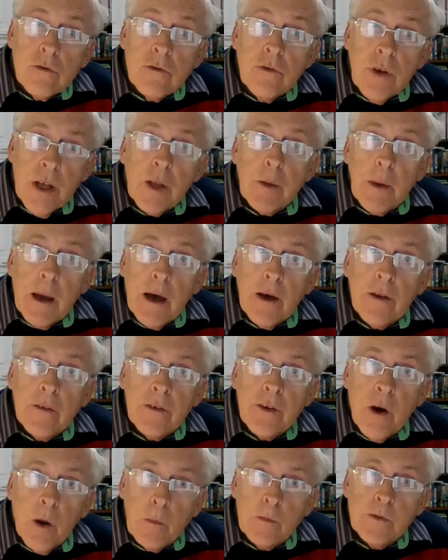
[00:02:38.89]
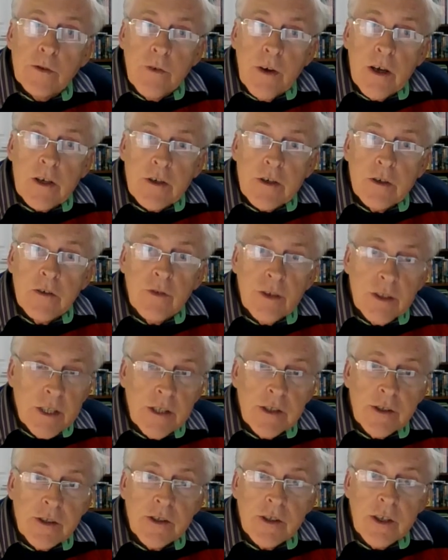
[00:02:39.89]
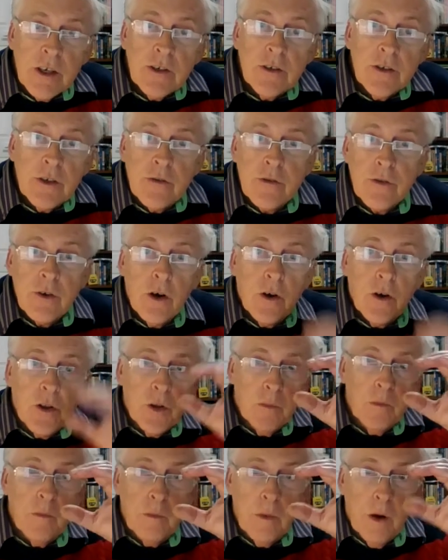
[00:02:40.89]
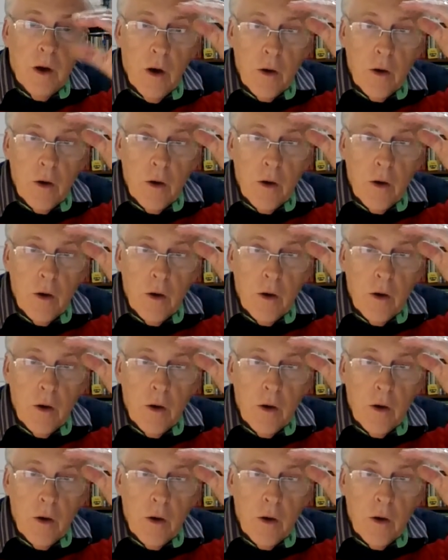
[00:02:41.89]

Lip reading: read about observational visits and you've got them